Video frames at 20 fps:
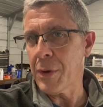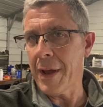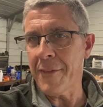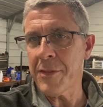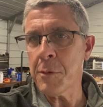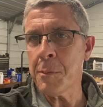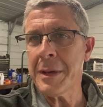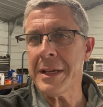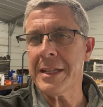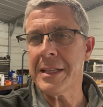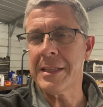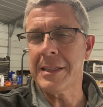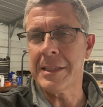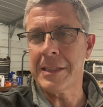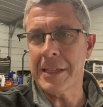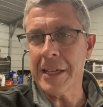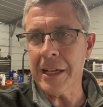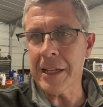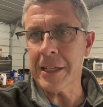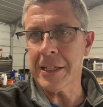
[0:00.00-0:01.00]
We have to be
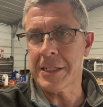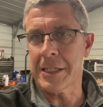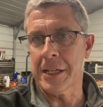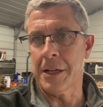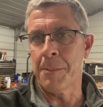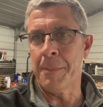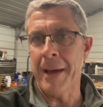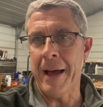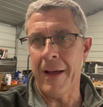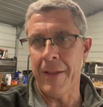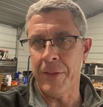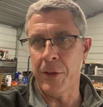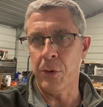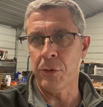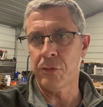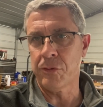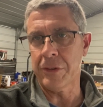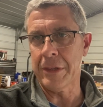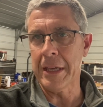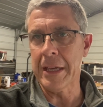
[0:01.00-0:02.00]
diligent about
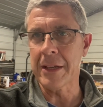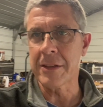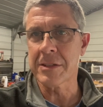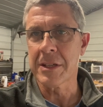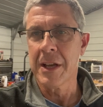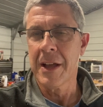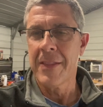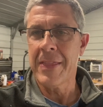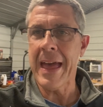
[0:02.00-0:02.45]
those things.